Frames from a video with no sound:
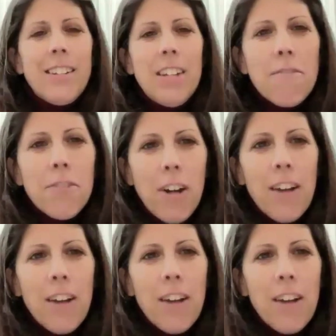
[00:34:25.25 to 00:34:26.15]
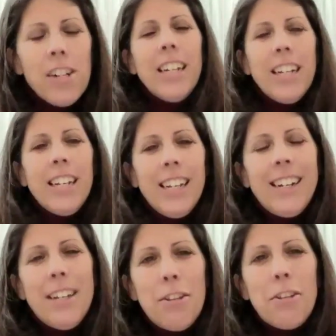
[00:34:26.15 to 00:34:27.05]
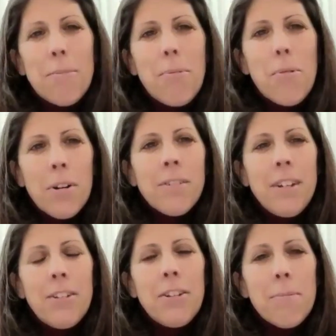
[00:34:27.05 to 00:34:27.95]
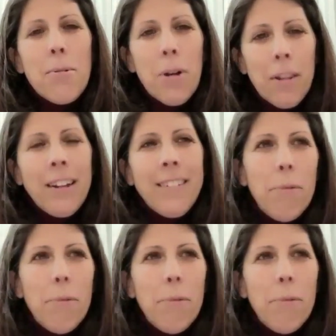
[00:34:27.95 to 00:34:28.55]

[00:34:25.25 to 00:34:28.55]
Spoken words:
is not forever is an important thing.